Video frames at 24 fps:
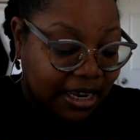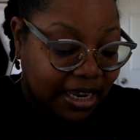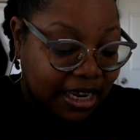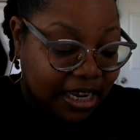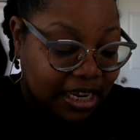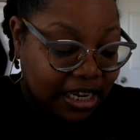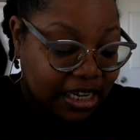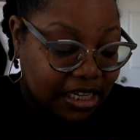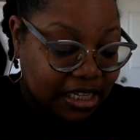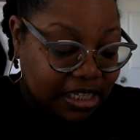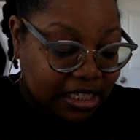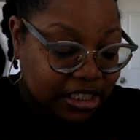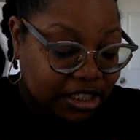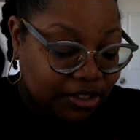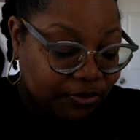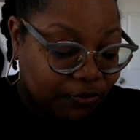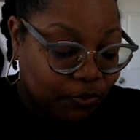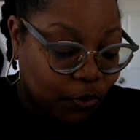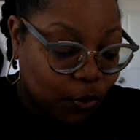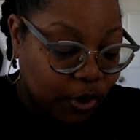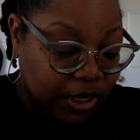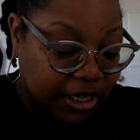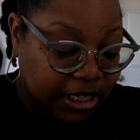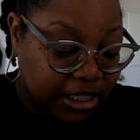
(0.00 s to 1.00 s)
is
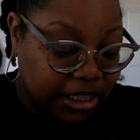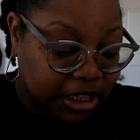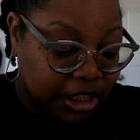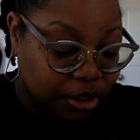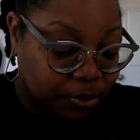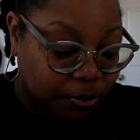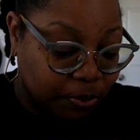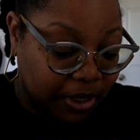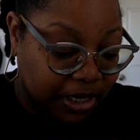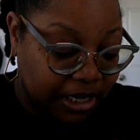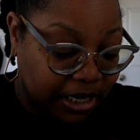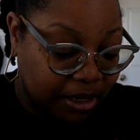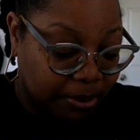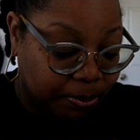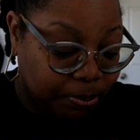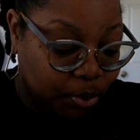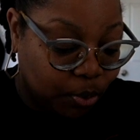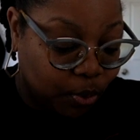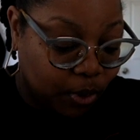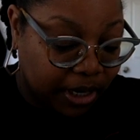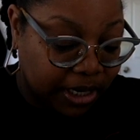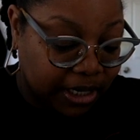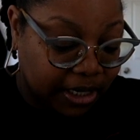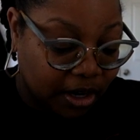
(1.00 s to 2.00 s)

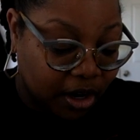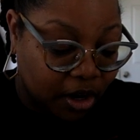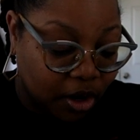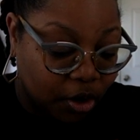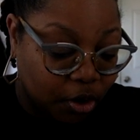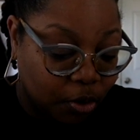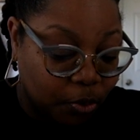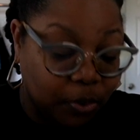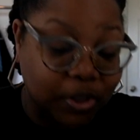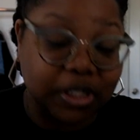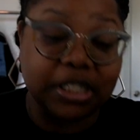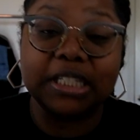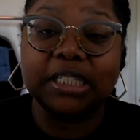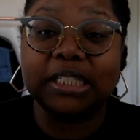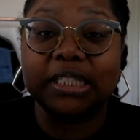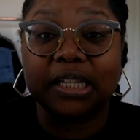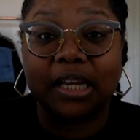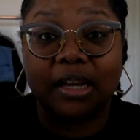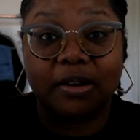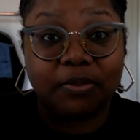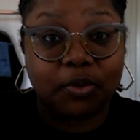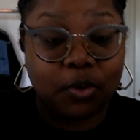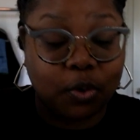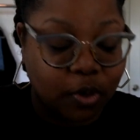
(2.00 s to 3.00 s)
43.0, which is
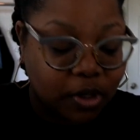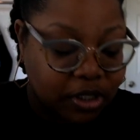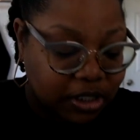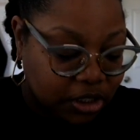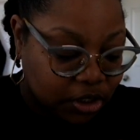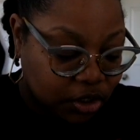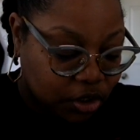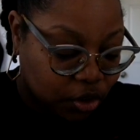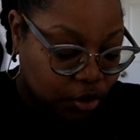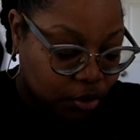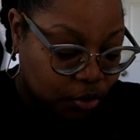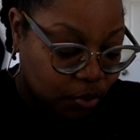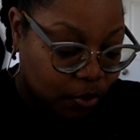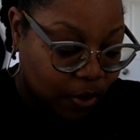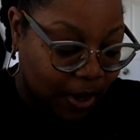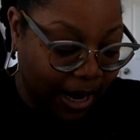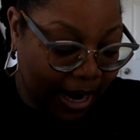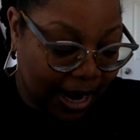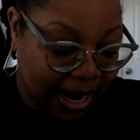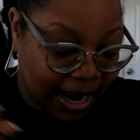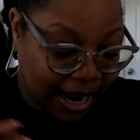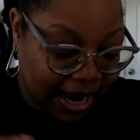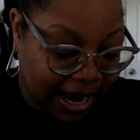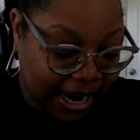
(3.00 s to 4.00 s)
of course too
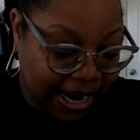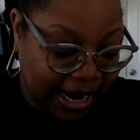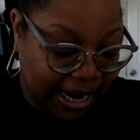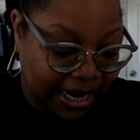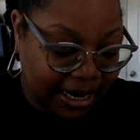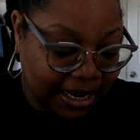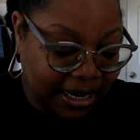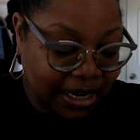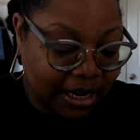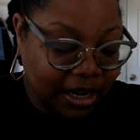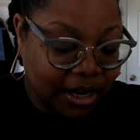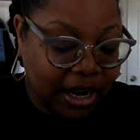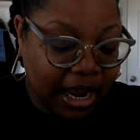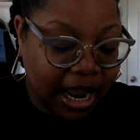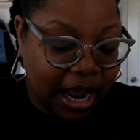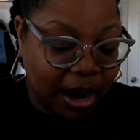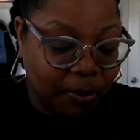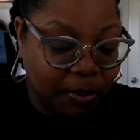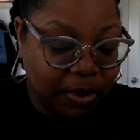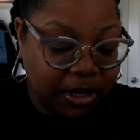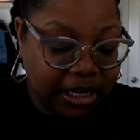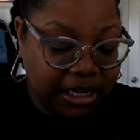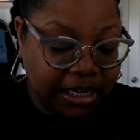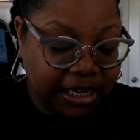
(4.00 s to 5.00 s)
high. I
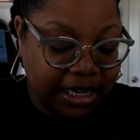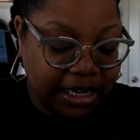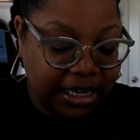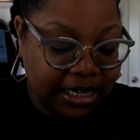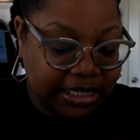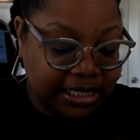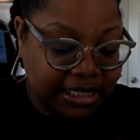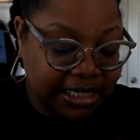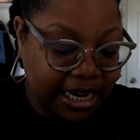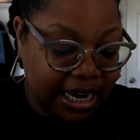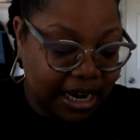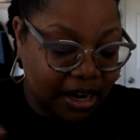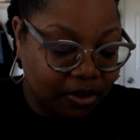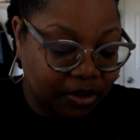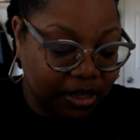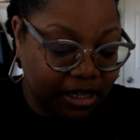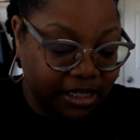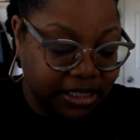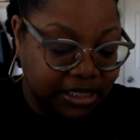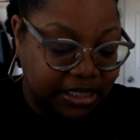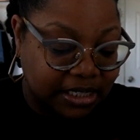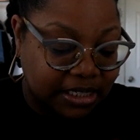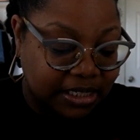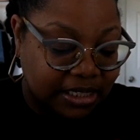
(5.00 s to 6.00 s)
want to get down
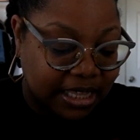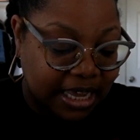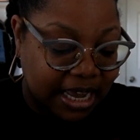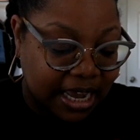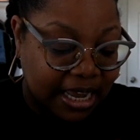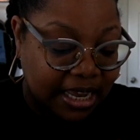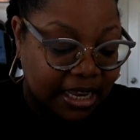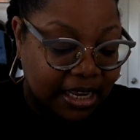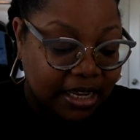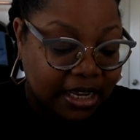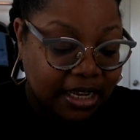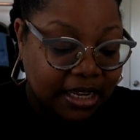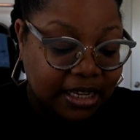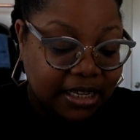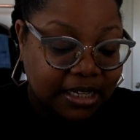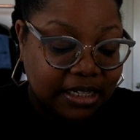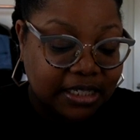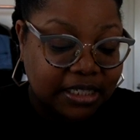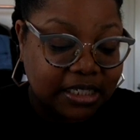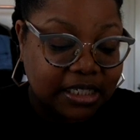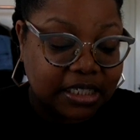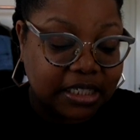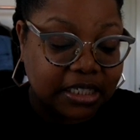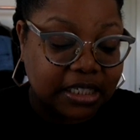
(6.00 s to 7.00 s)
into that
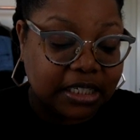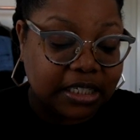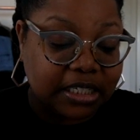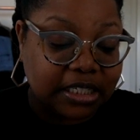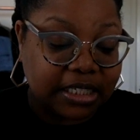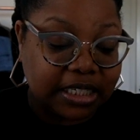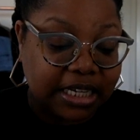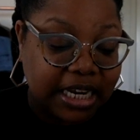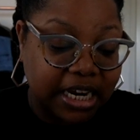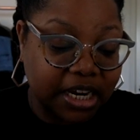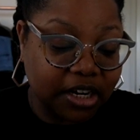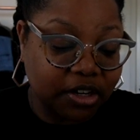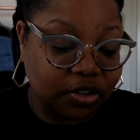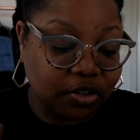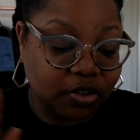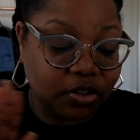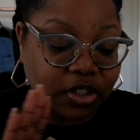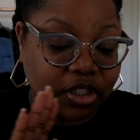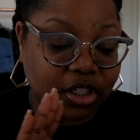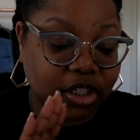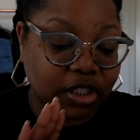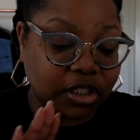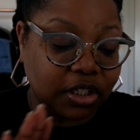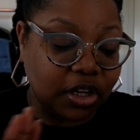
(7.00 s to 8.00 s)
standard
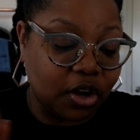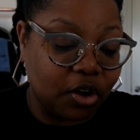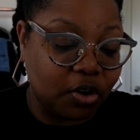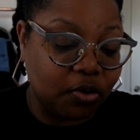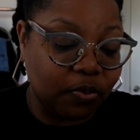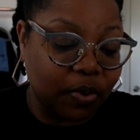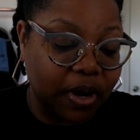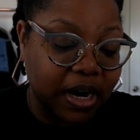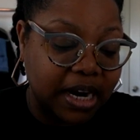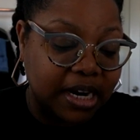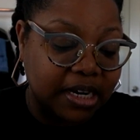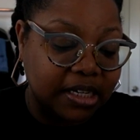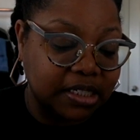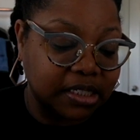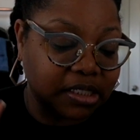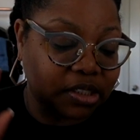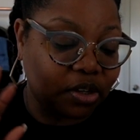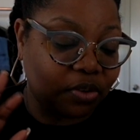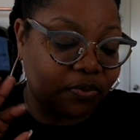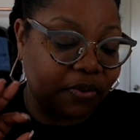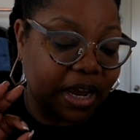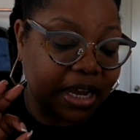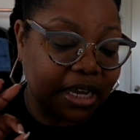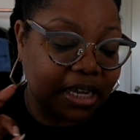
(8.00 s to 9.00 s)
to low range, and
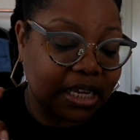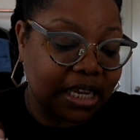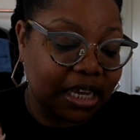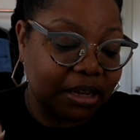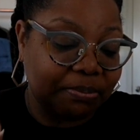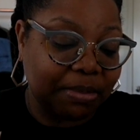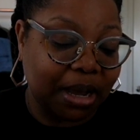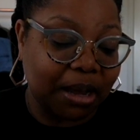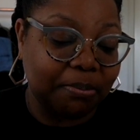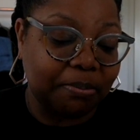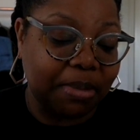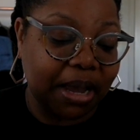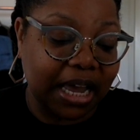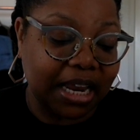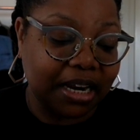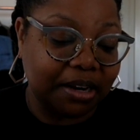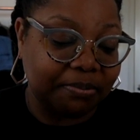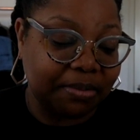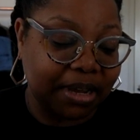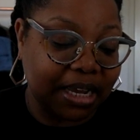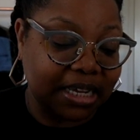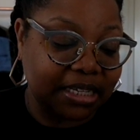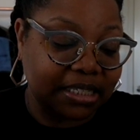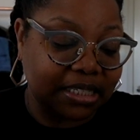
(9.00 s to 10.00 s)
so if I can get my body
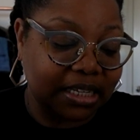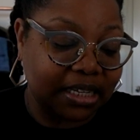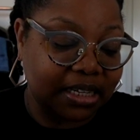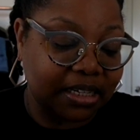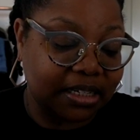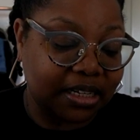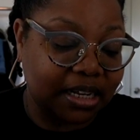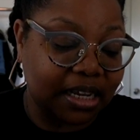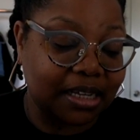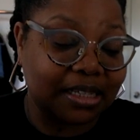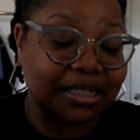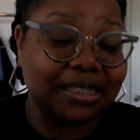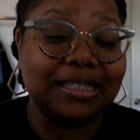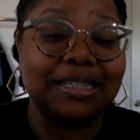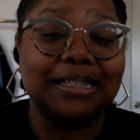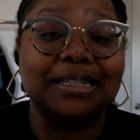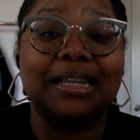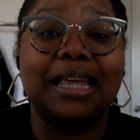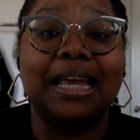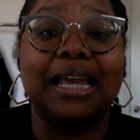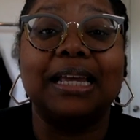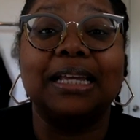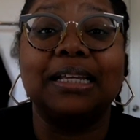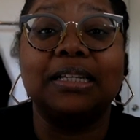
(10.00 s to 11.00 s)
mass index to
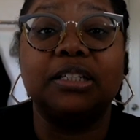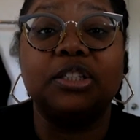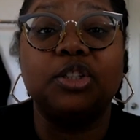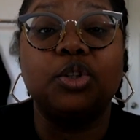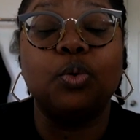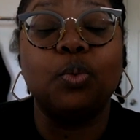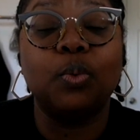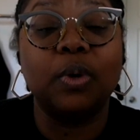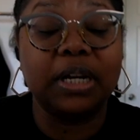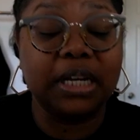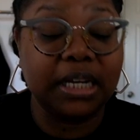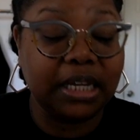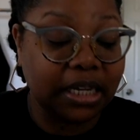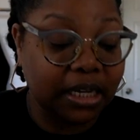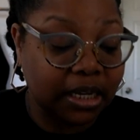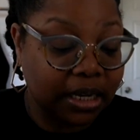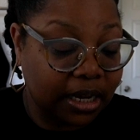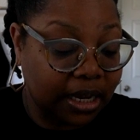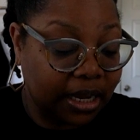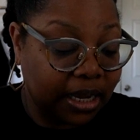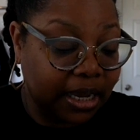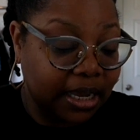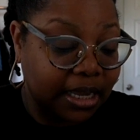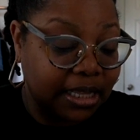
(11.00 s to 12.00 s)
like 20,
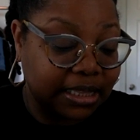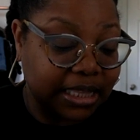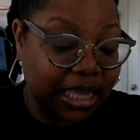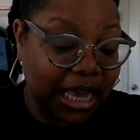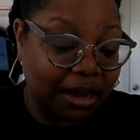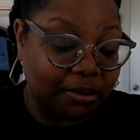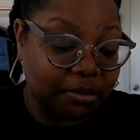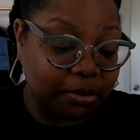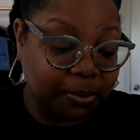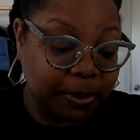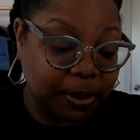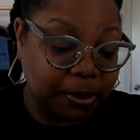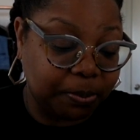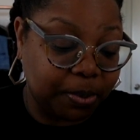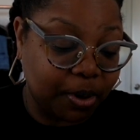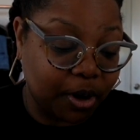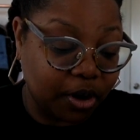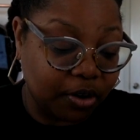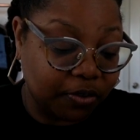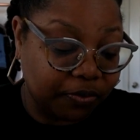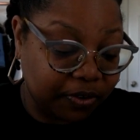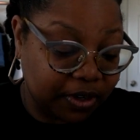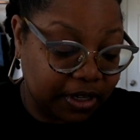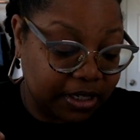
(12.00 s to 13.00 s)
that would be
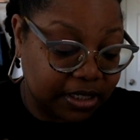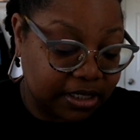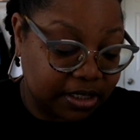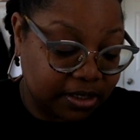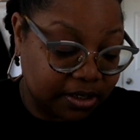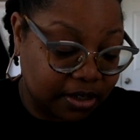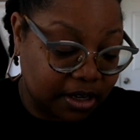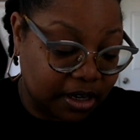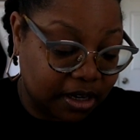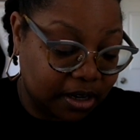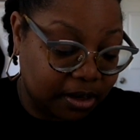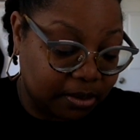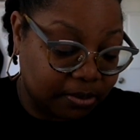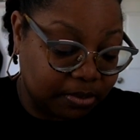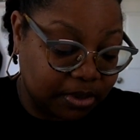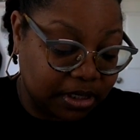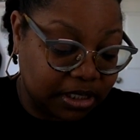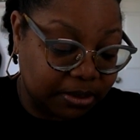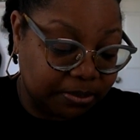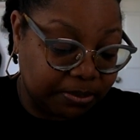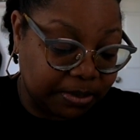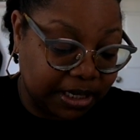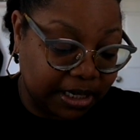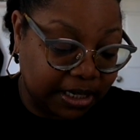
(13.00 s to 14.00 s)
perfect
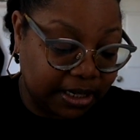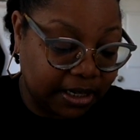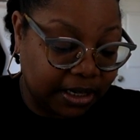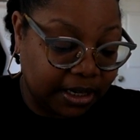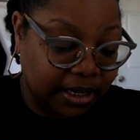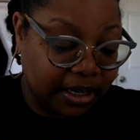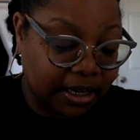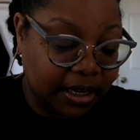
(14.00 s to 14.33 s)
to me.